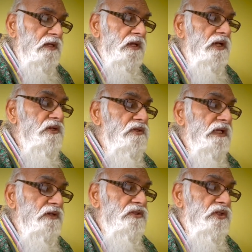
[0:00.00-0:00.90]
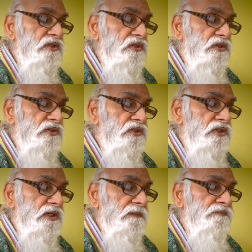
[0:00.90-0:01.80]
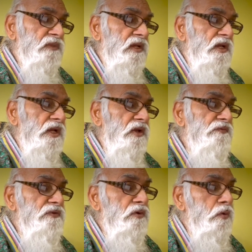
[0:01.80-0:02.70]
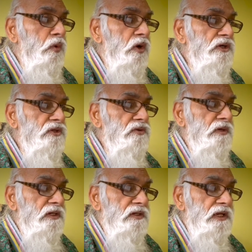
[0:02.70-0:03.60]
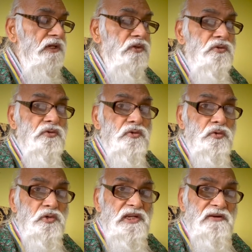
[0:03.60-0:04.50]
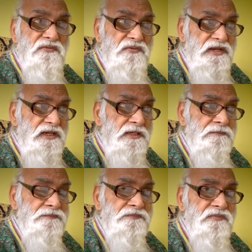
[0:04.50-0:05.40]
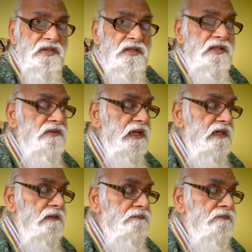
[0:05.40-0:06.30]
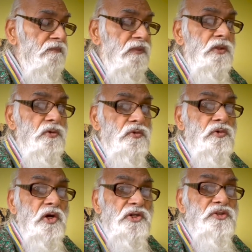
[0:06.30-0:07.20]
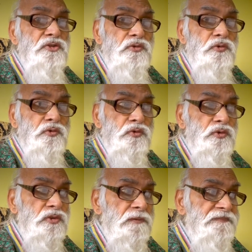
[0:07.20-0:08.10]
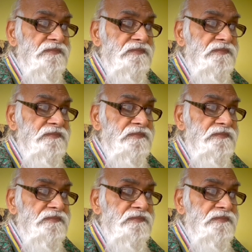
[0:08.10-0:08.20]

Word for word: It is existential. If you want to attain to total freedom, then do not choose.